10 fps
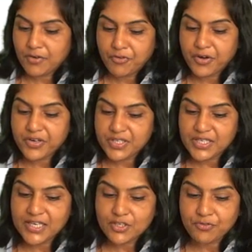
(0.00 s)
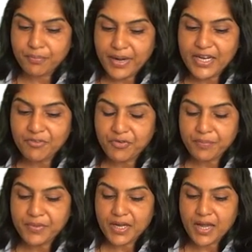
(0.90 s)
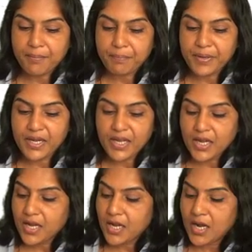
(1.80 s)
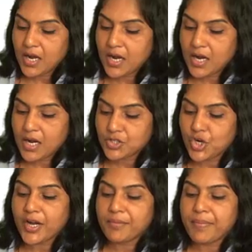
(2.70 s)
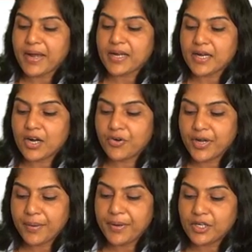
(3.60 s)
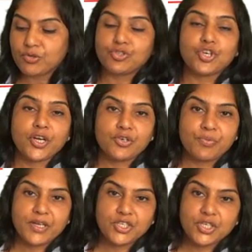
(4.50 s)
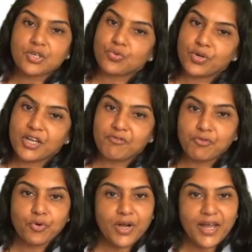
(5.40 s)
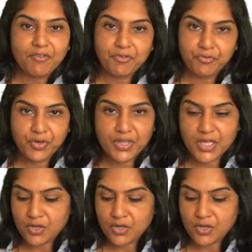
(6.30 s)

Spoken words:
for receipt of money from the company, joint bank account debit to joint venture only 4,50,000.